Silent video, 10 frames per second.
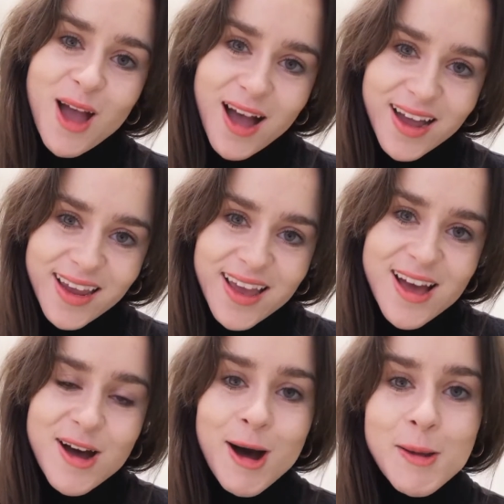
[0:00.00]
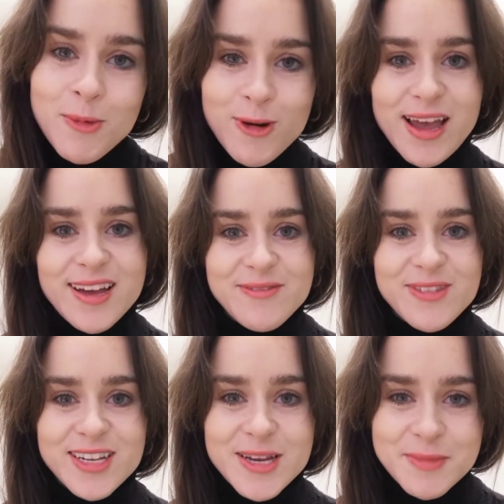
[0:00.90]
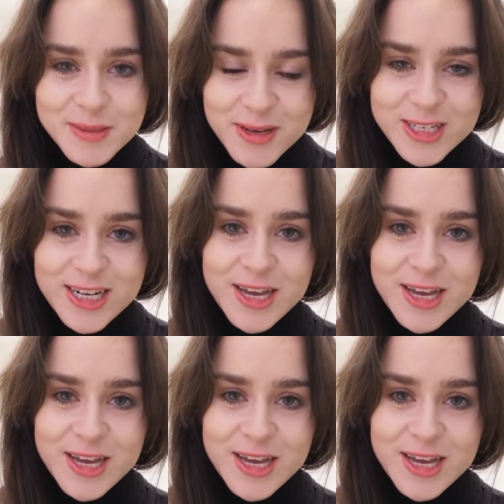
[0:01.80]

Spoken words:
Hi, I'm Maria, and I'm a speech